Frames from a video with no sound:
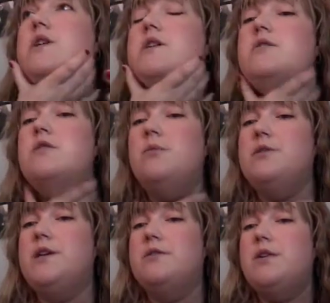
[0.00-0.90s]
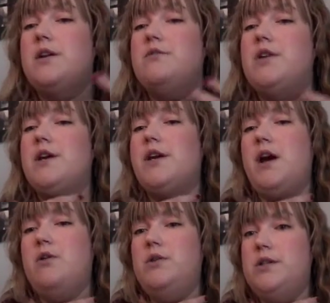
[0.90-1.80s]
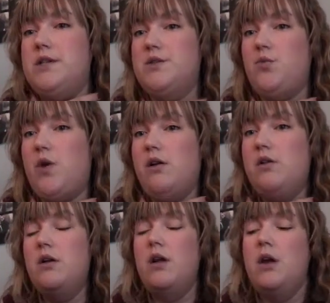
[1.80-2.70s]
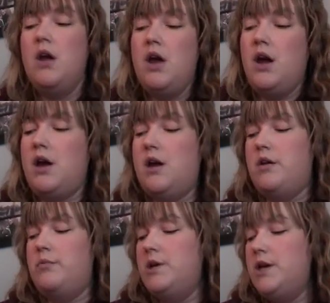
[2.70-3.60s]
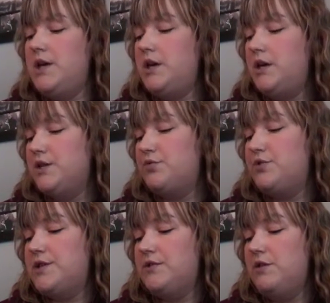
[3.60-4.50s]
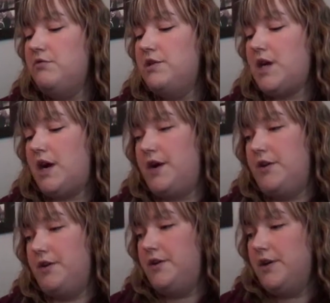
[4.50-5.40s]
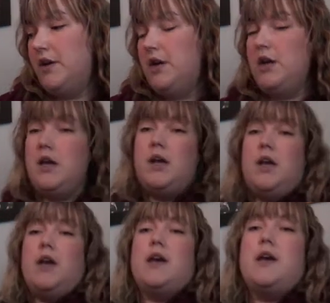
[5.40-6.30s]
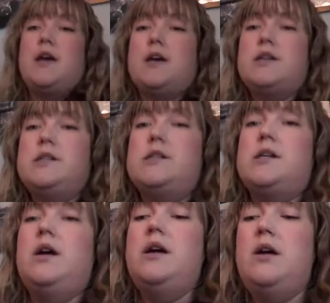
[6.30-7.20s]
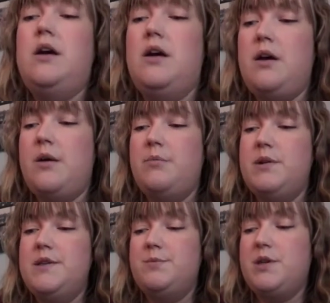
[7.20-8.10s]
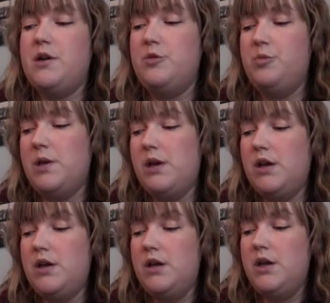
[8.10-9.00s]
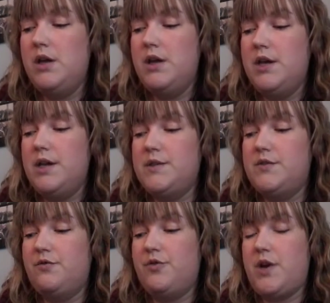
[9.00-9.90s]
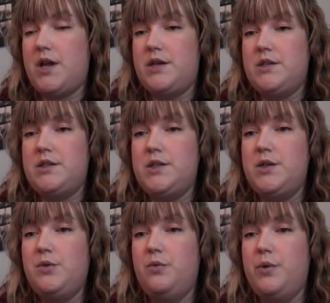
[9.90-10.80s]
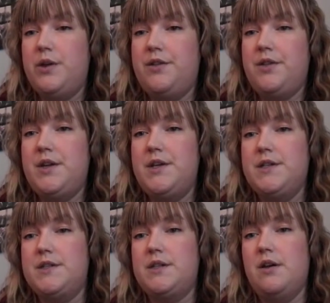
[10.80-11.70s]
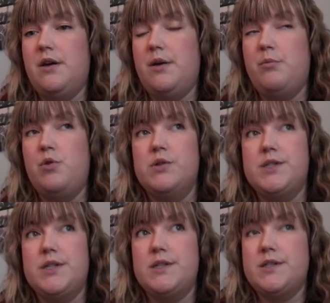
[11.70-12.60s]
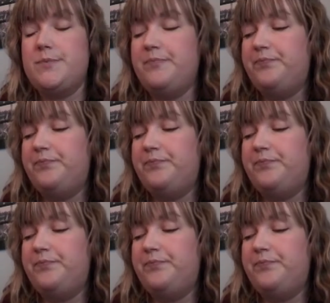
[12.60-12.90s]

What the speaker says: And it'll come down kind of like a cowl as well. He is recently retired and he's been helping his friend with his horses.